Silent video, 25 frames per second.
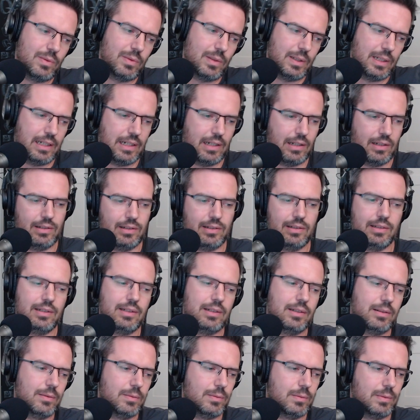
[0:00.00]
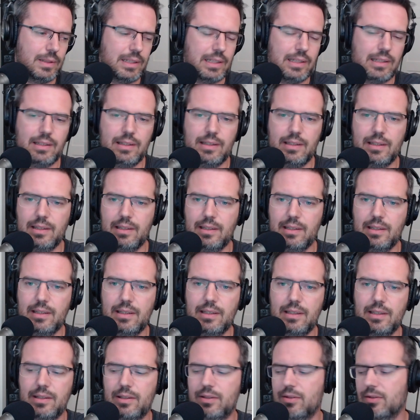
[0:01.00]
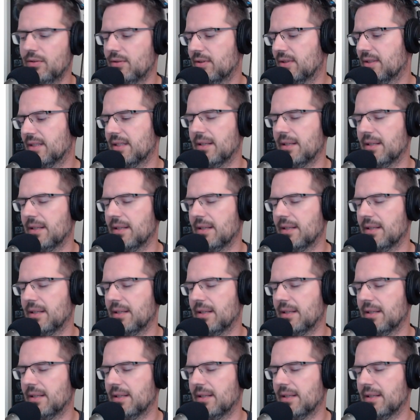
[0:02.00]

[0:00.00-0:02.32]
We are uh, we use